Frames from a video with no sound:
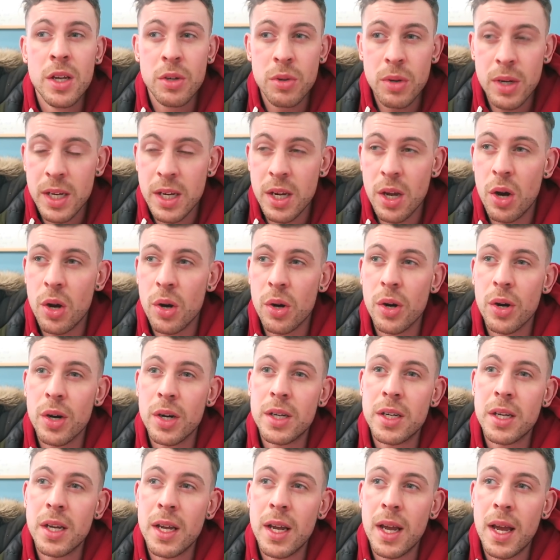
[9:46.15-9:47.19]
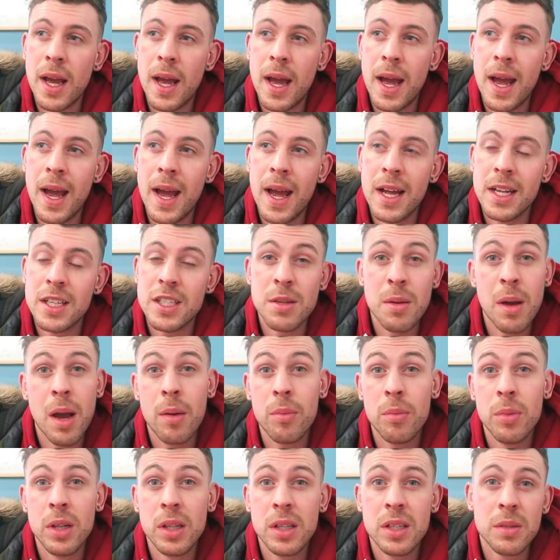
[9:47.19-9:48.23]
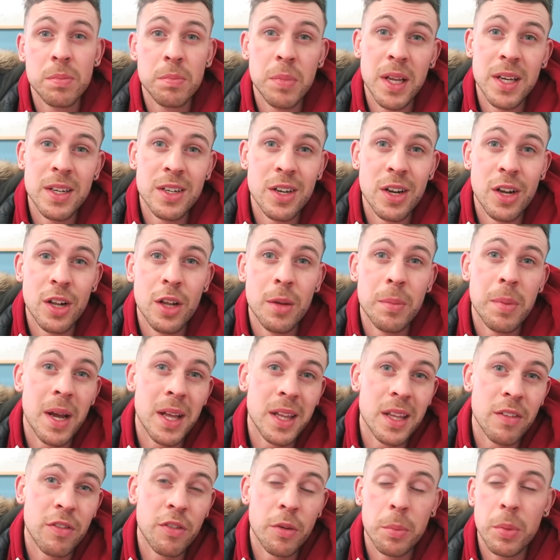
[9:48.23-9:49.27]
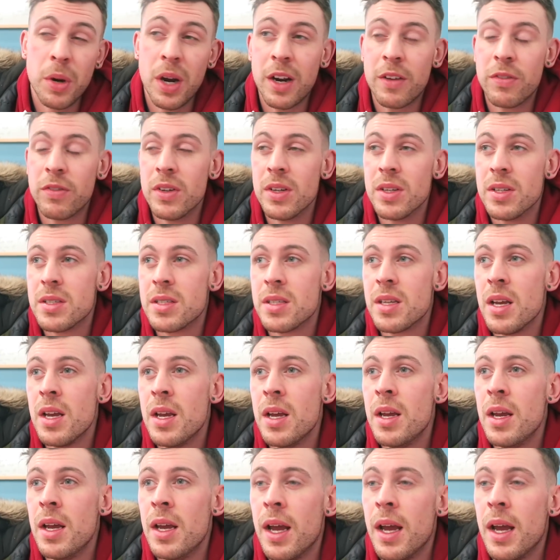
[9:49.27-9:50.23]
Greek yogurt, and some almond milk, blended all up, had that for breakfast.